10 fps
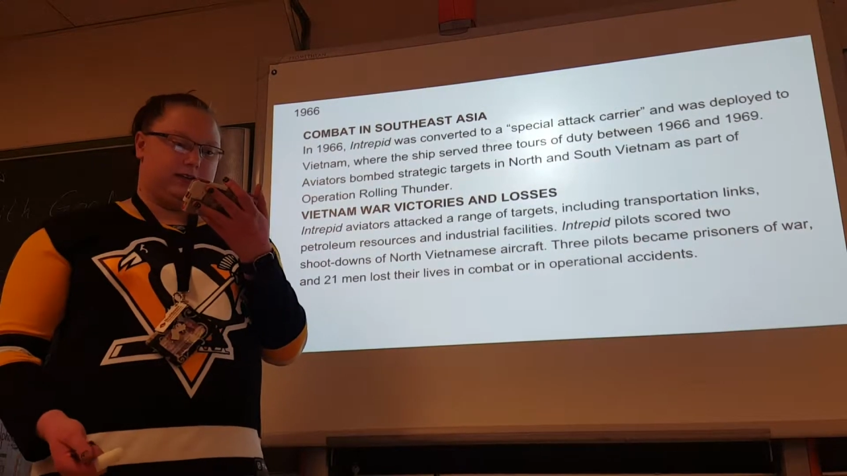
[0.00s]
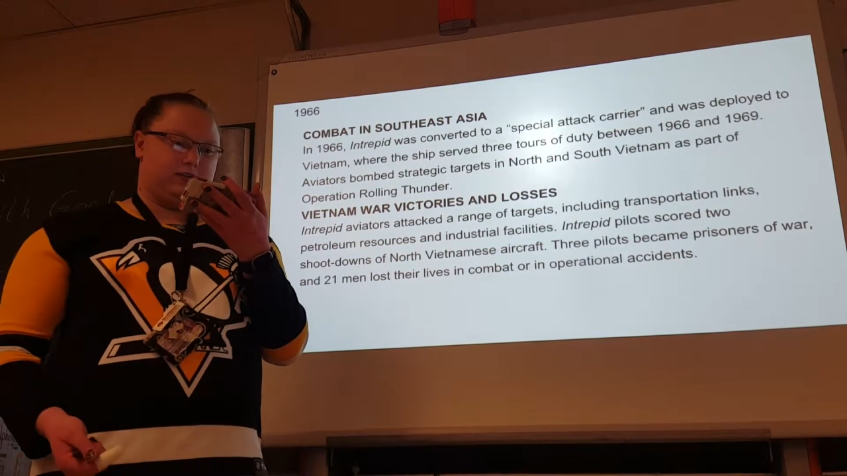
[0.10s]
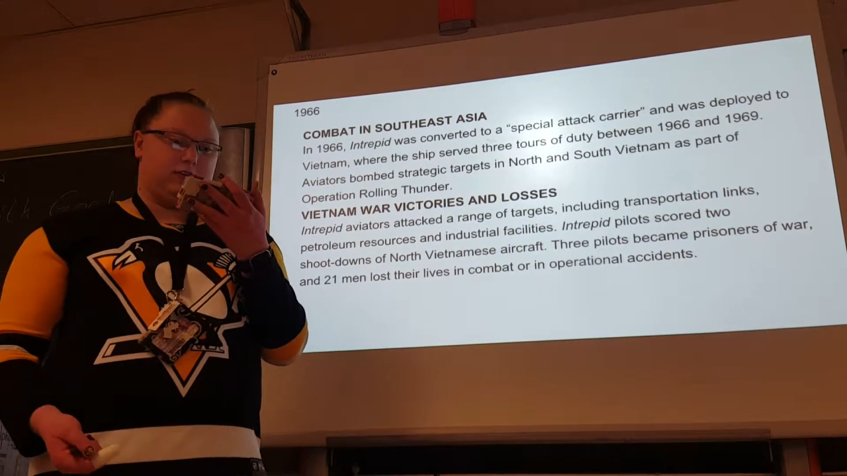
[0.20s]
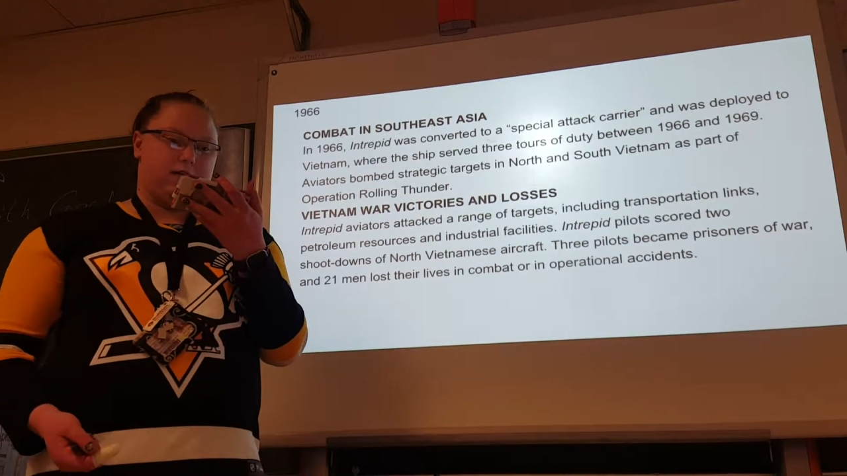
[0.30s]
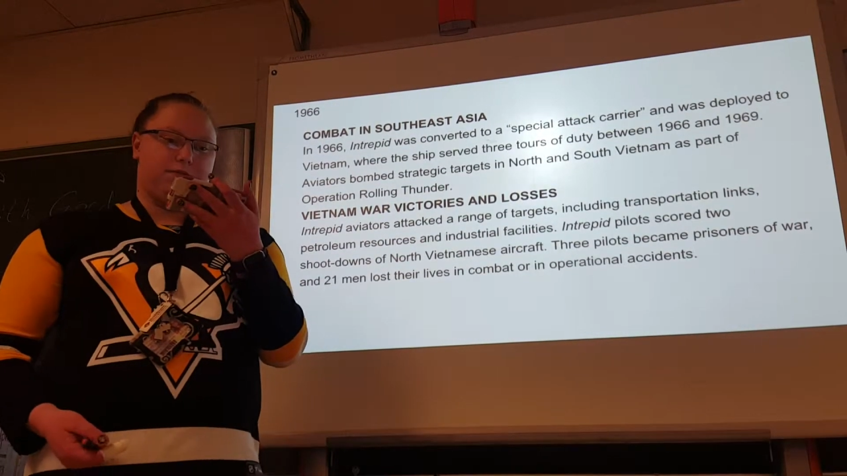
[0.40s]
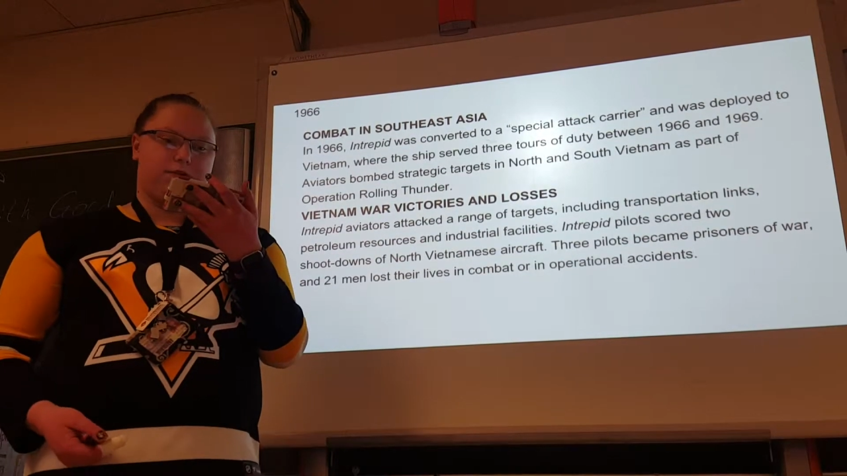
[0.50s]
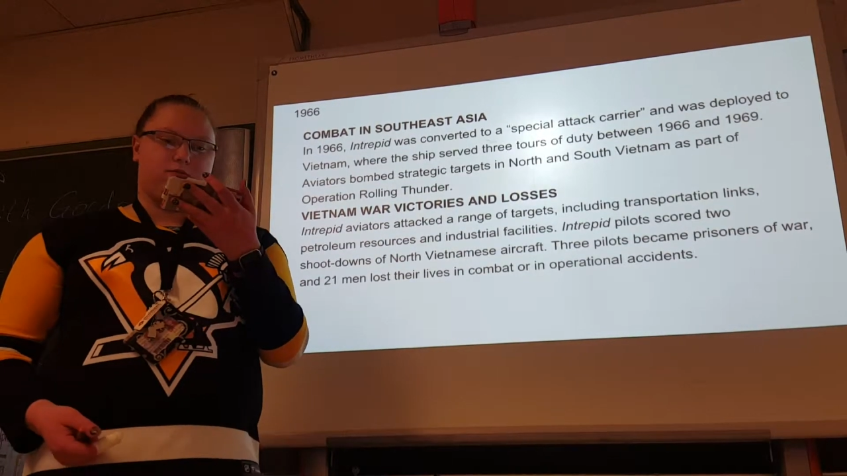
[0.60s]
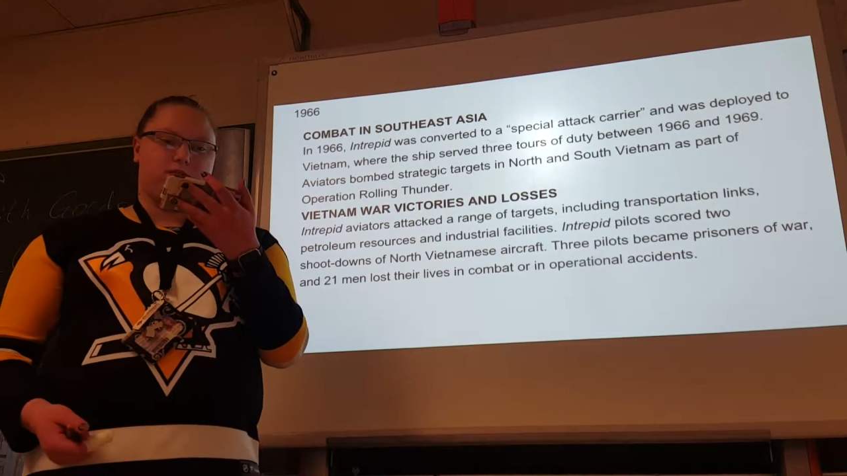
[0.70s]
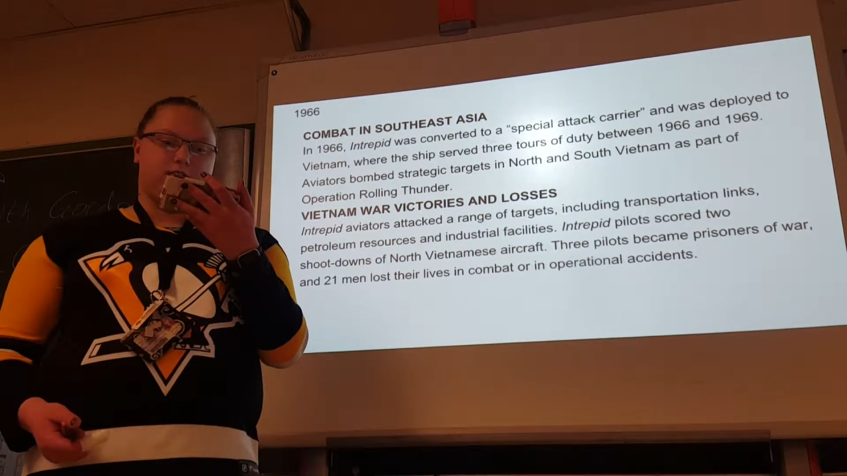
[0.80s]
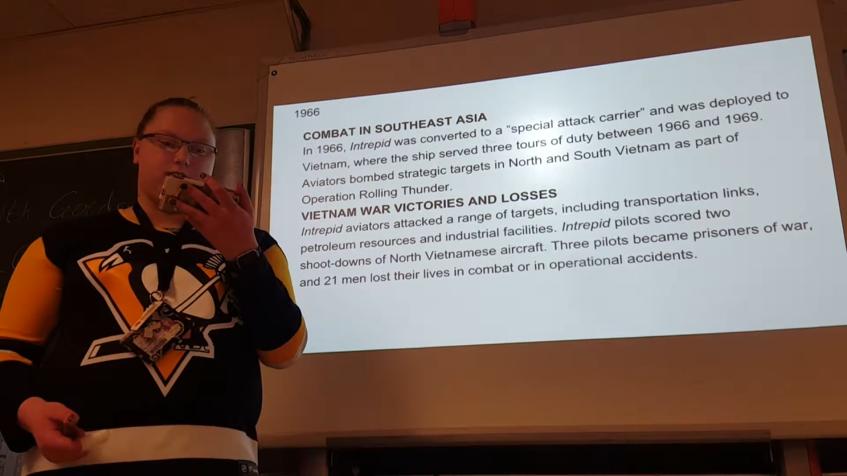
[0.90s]
Intrepid
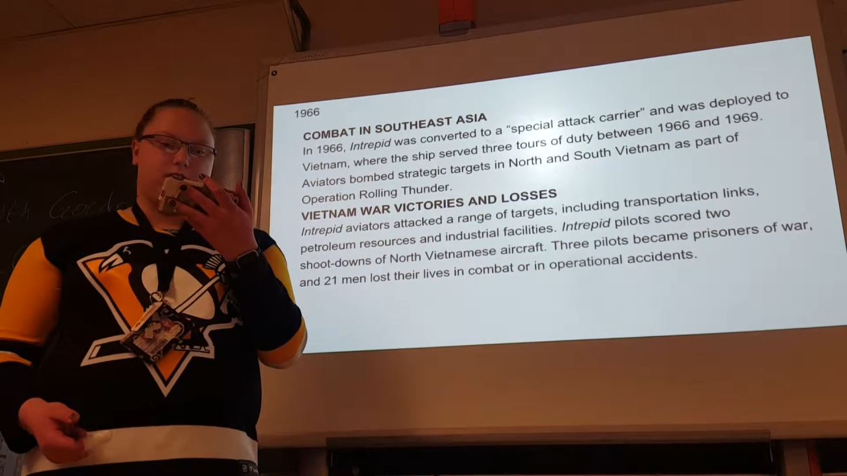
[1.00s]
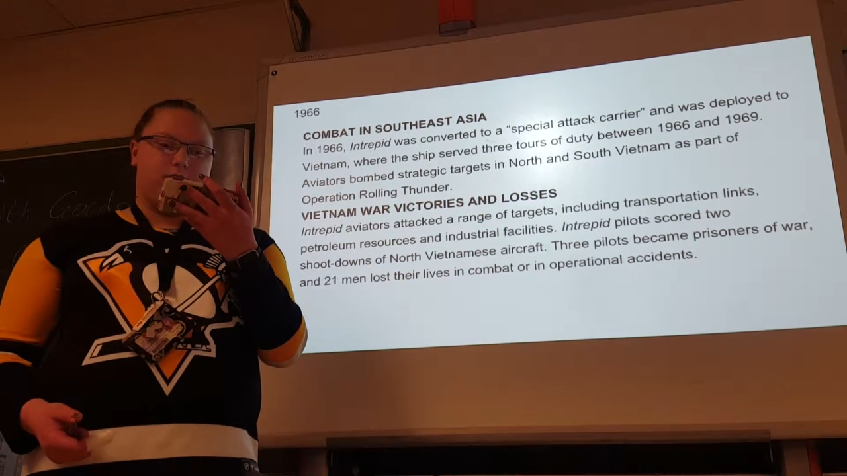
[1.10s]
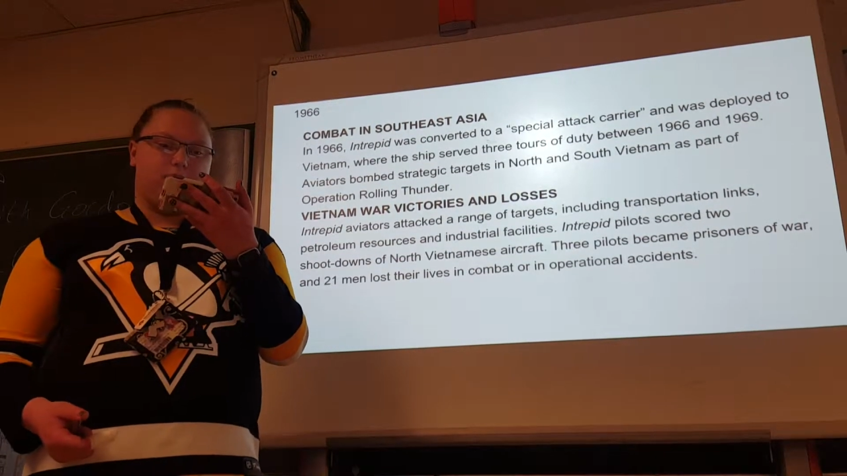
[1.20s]
was